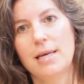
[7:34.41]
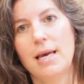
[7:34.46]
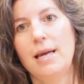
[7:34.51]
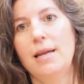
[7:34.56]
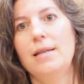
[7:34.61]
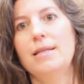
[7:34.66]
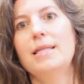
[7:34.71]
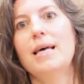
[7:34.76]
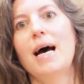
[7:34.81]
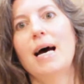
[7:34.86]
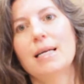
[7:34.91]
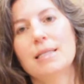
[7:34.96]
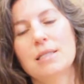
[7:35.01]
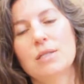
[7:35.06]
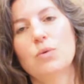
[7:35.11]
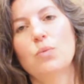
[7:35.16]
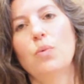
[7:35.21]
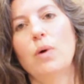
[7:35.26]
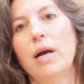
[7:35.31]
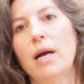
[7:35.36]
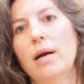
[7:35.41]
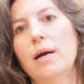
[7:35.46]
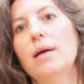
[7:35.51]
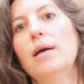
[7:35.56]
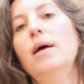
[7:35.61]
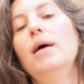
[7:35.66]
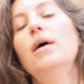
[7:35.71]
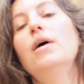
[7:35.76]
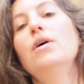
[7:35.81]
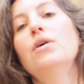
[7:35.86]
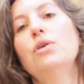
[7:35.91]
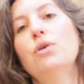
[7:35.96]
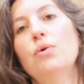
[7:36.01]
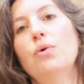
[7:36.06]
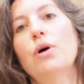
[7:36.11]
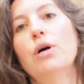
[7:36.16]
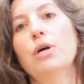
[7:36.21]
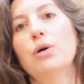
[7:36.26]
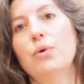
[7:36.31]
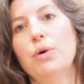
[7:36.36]
and that's where you
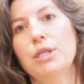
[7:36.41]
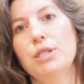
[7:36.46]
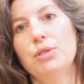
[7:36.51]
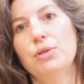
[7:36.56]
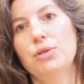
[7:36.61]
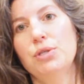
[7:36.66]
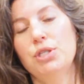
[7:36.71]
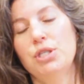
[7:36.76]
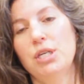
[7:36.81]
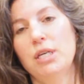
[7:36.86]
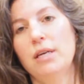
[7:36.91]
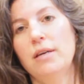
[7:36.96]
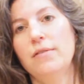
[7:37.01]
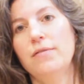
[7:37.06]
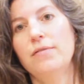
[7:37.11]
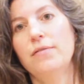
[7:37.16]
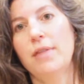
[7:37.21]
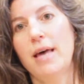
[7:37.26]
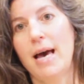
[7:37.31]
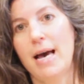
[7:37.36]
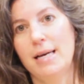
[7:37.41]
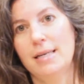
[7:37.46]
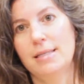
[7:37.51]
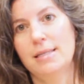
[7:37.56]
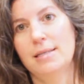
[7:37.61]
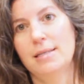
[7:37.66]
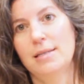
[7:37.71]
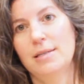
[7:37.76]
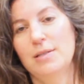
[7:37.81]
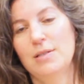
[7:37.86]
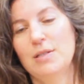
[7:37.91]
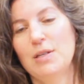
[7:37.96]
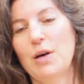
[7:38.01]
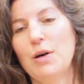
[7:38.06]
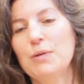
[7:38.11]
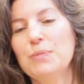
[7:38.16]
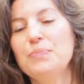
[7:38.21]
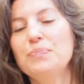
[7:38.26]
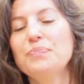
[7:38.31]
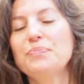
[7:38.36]
are going to achieve that.
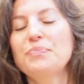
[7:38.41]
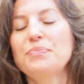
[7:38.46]
So